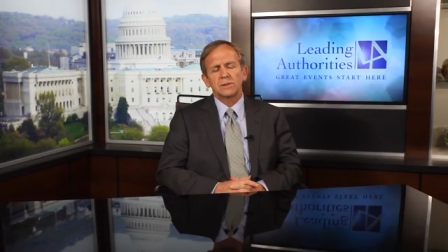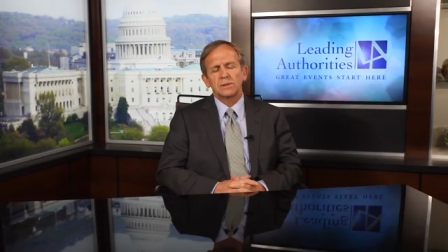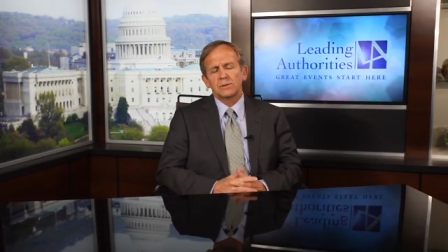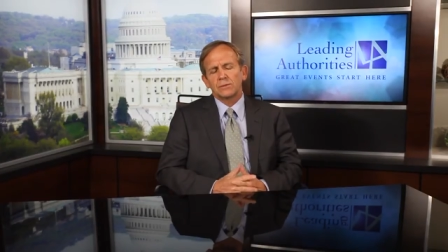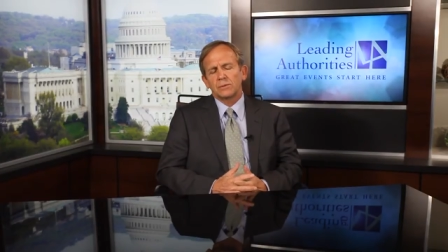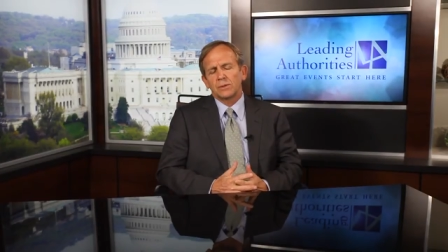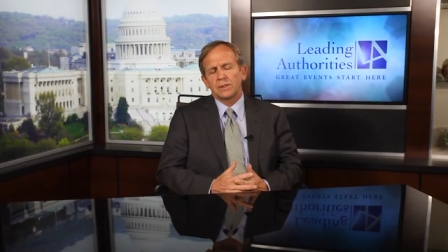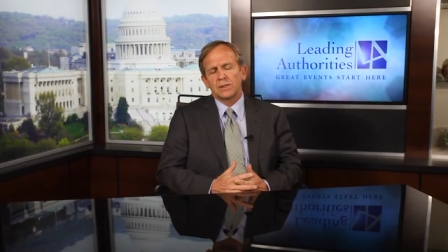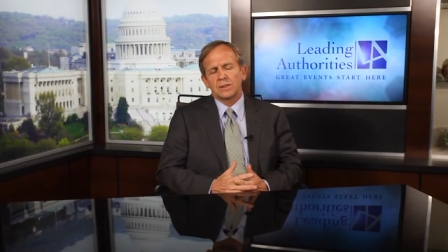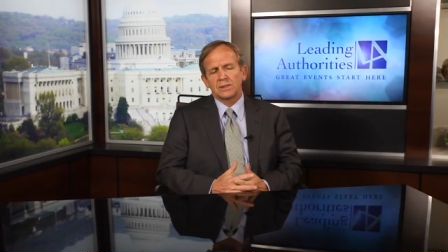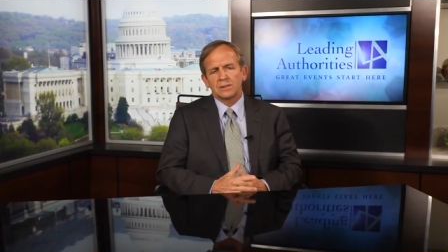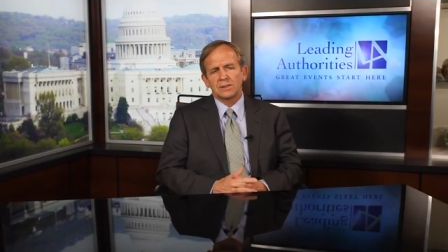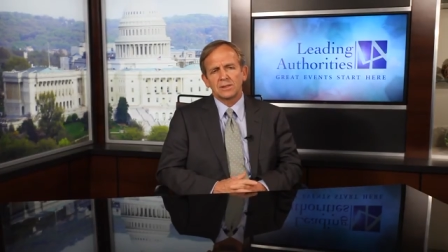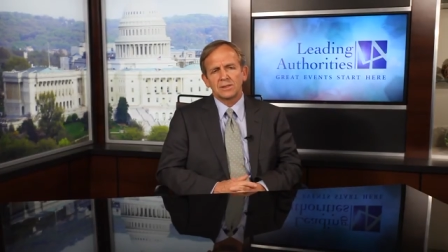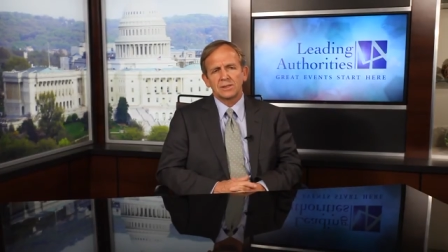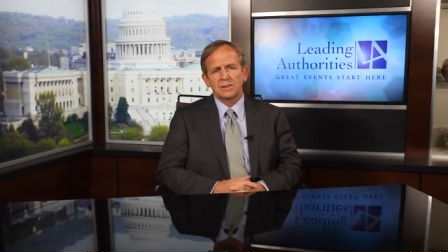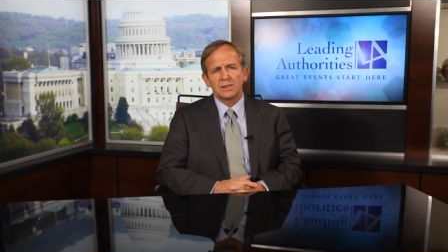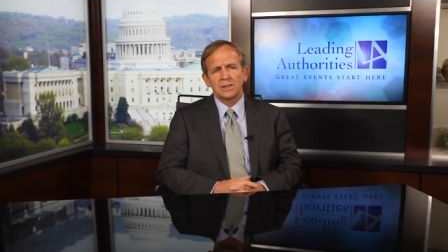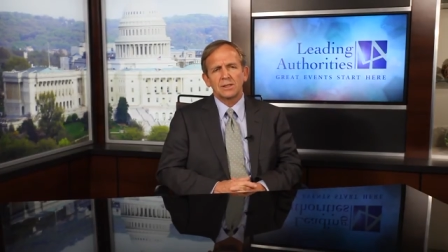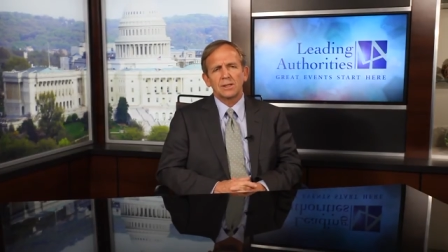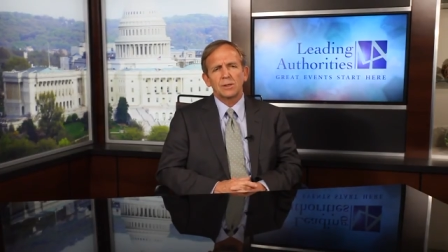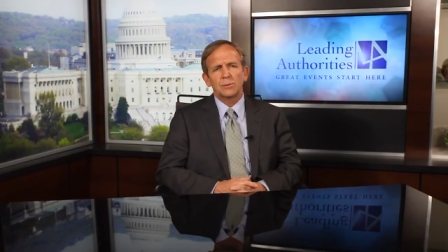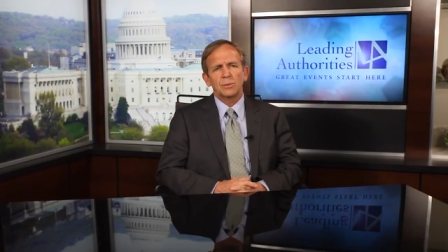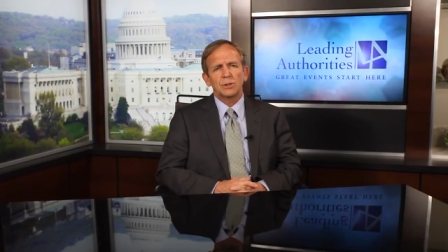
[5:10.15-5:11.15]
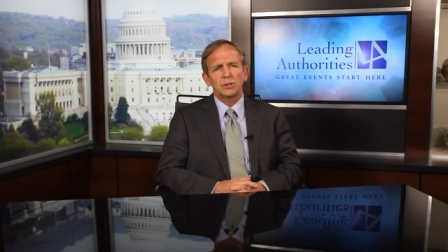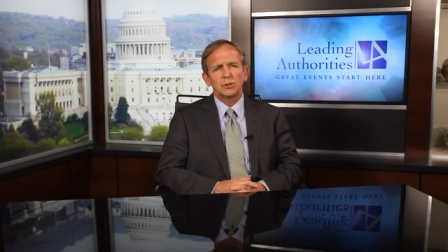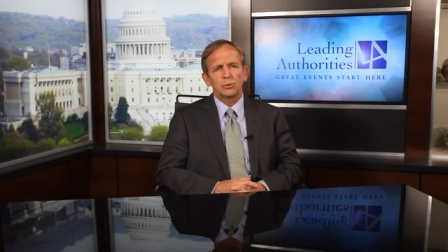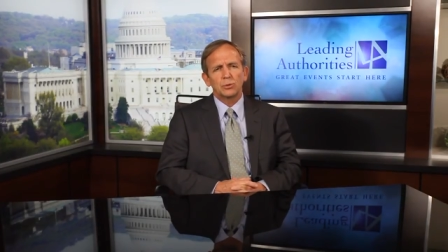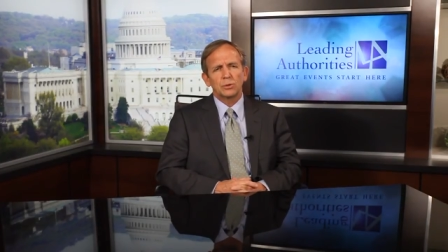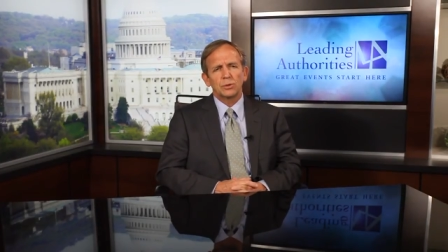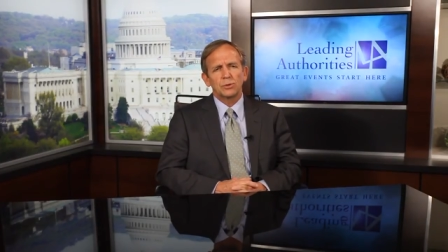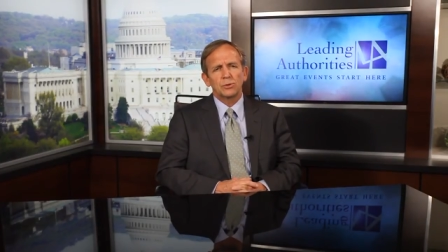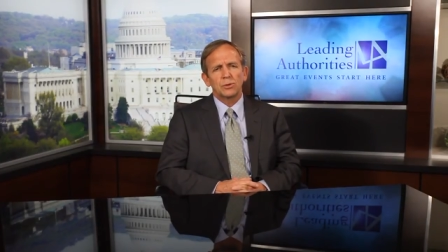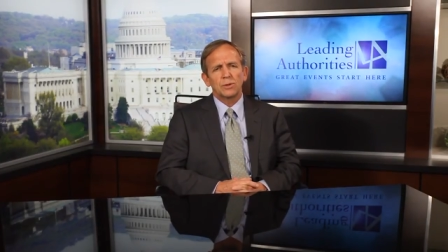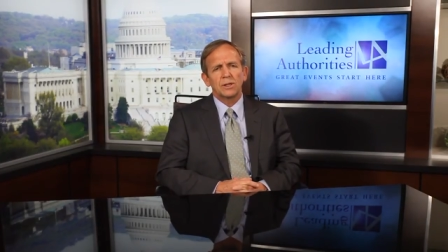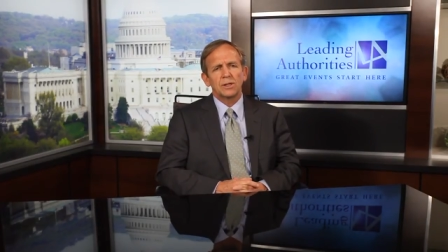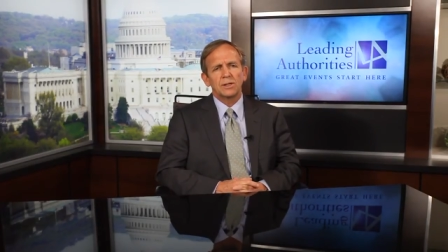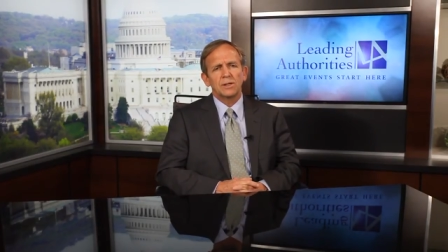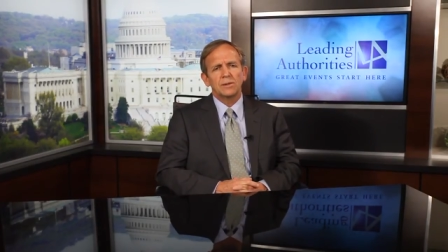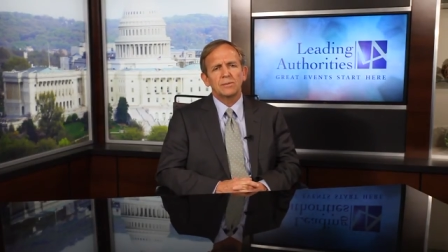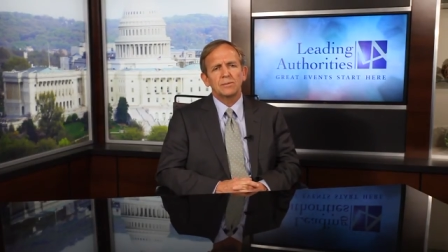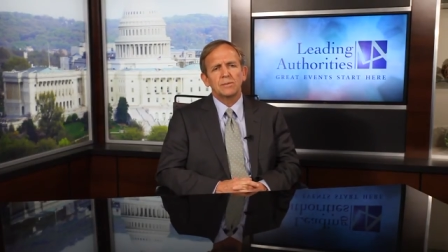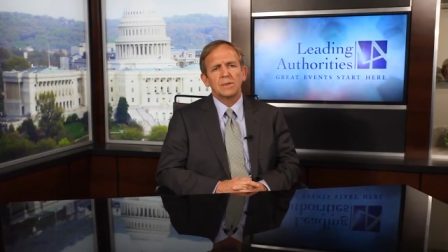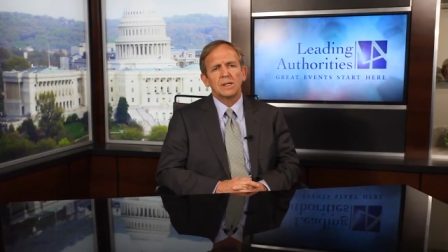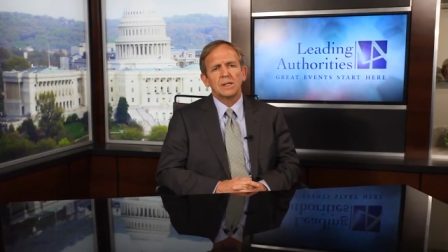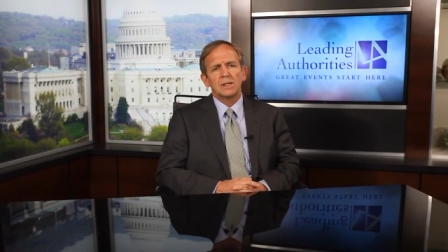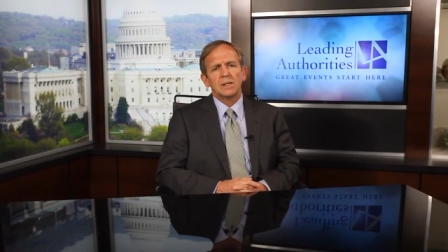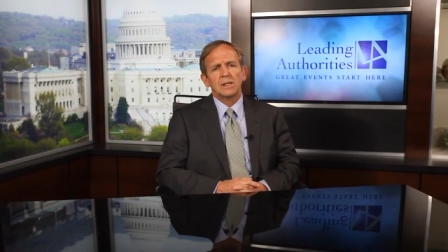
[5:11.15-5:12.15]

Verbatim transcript: uh, with, as I said, habitual training,